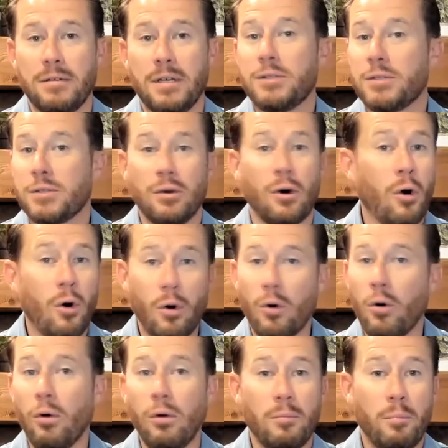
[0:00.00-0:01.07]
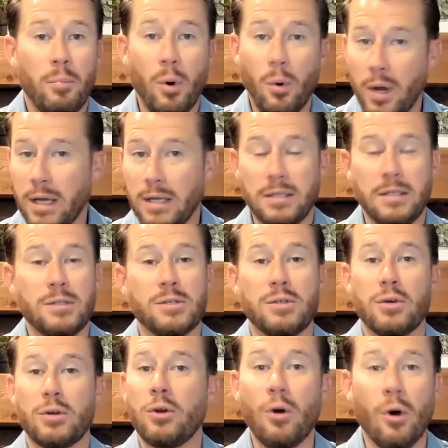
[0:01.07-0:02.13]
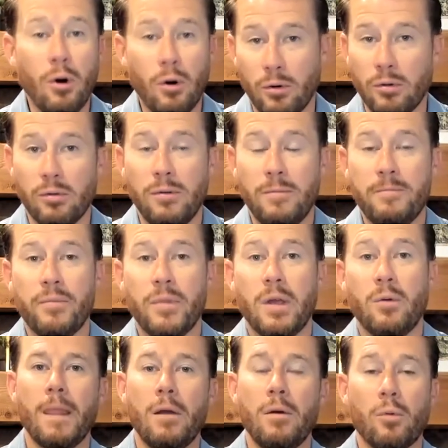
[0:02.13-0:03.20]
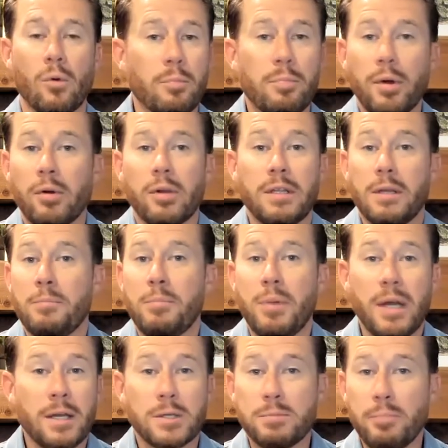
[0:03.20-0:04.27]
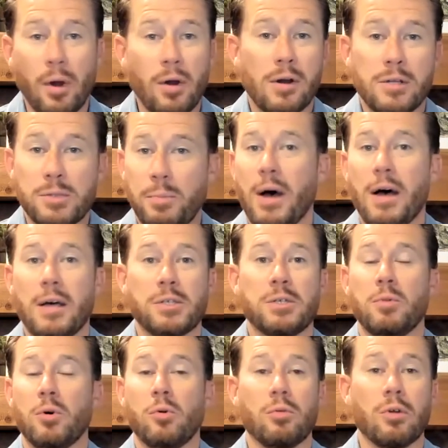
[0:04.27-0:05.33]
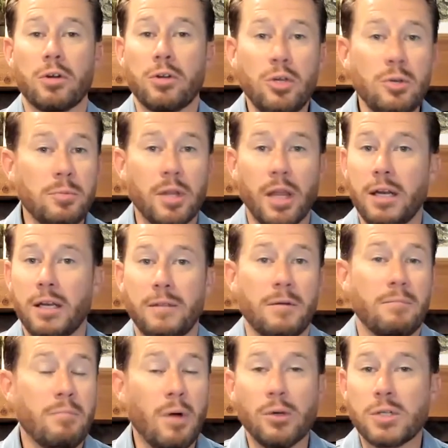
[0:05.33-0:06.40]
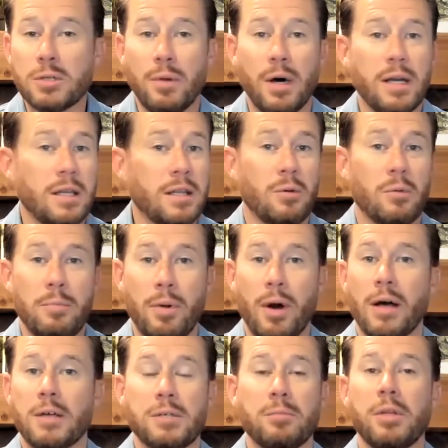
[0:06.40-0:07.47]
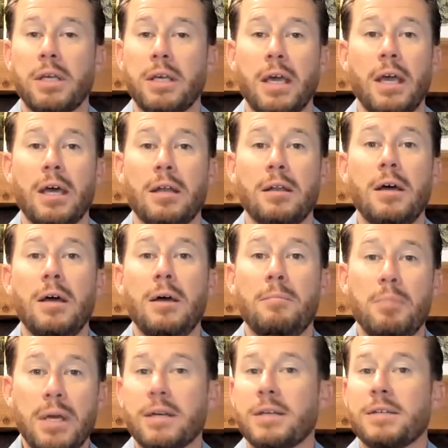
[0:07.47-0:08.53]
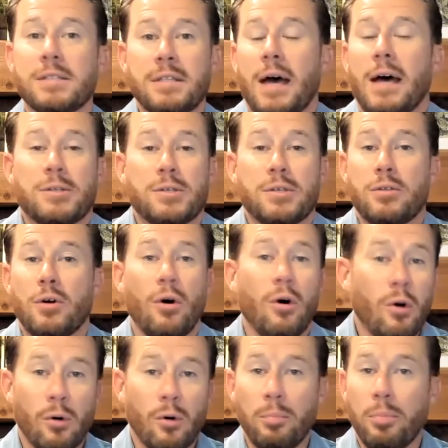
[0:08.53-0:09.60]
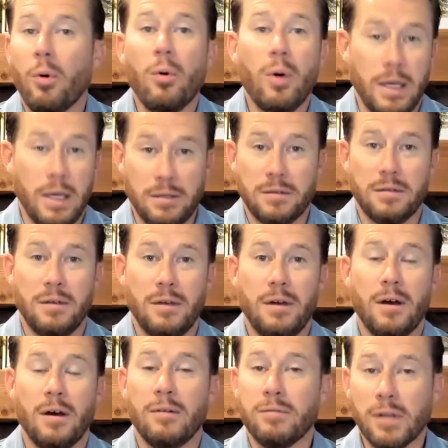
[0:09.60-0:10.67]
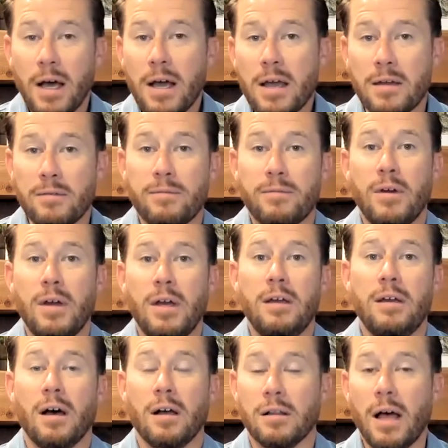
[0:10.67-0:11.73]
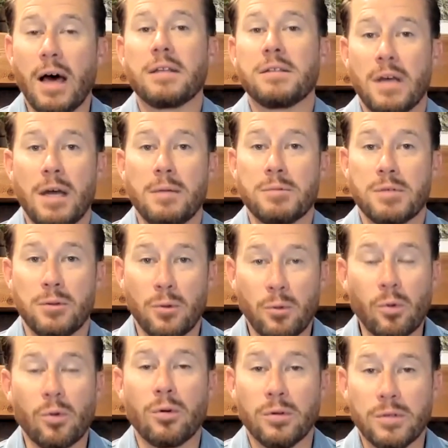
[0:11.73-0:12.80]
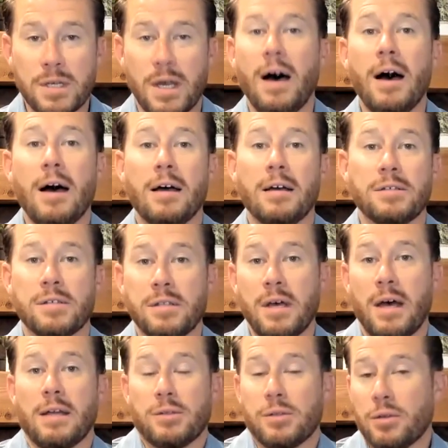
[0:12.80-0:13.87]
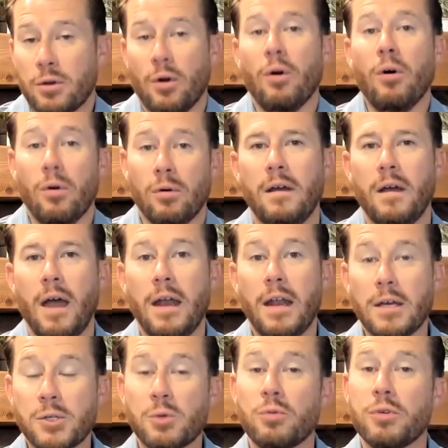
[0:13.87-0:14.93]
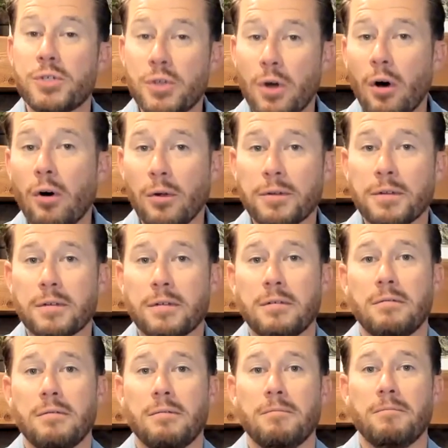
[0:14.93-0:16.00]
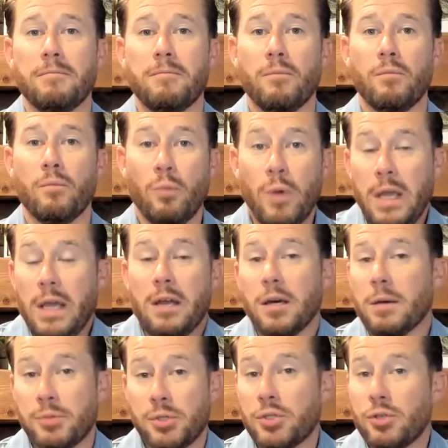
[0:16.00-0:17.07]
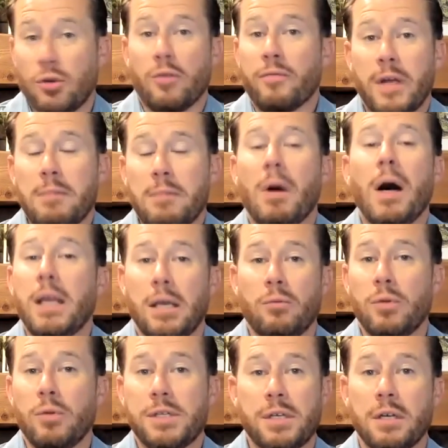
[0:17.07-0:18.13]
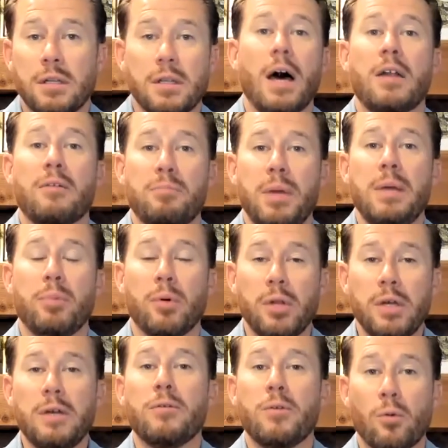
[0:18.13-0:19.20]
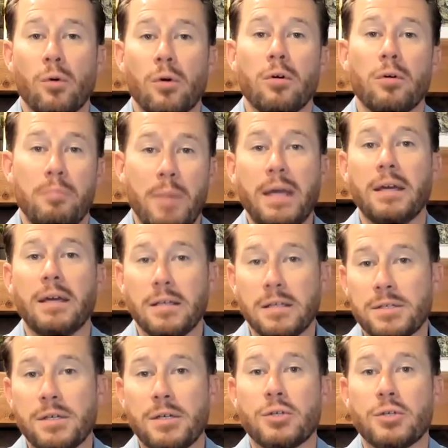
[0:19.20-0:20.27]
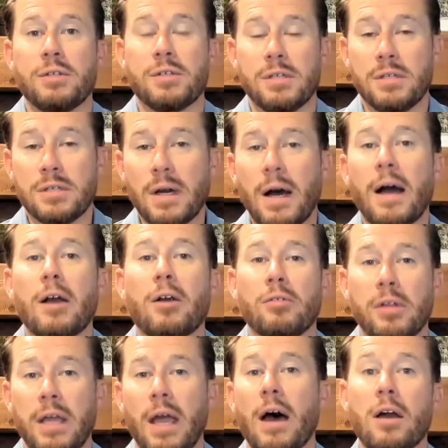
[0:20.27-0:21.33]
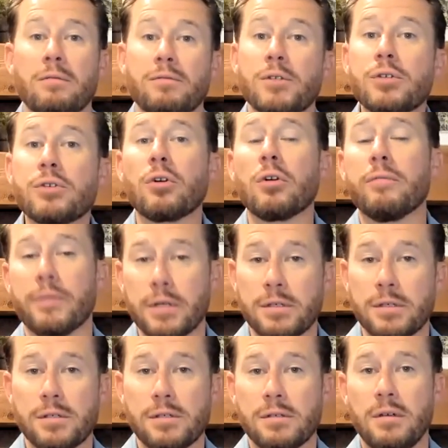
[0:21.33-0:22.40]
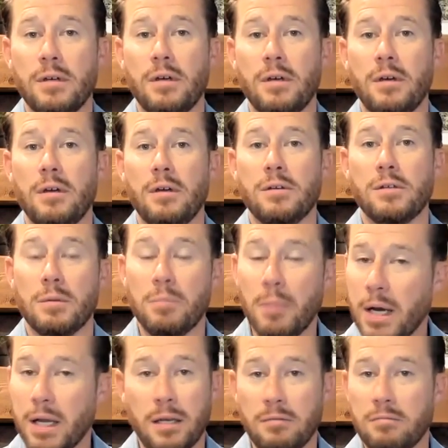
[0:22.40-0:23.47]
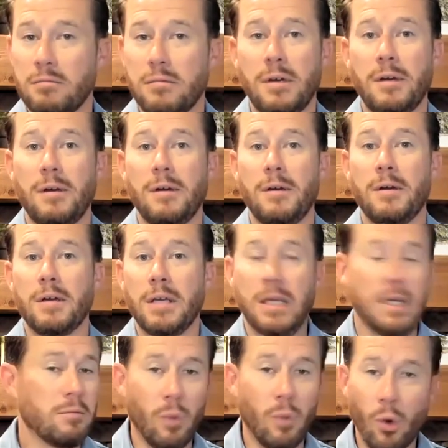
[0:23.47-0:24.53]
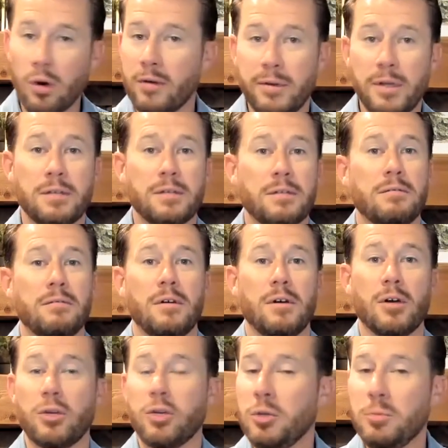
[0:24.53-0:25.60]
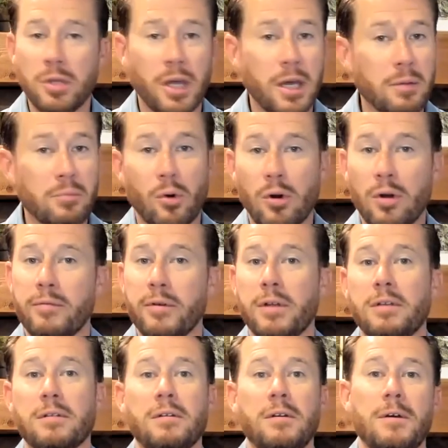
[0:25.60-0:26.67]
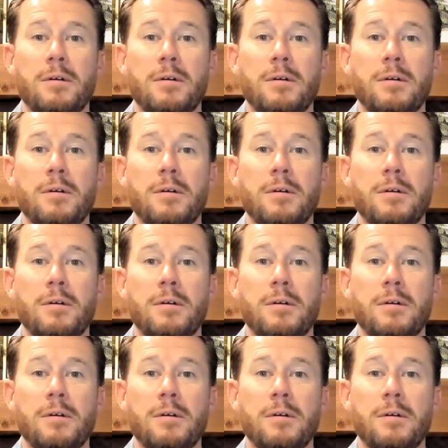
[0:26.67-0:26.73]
It's the whole point. It's the goal. We're building the biggest barns possible. We're accumulating the most money that we possibly can because that's the whole point of life. A lot of times in the world's eyes, that's the goal. And as a result, we end up serving money. We see a lot of people in the world making decisions entirely out of service to money. Get more of it, accumulate more of it.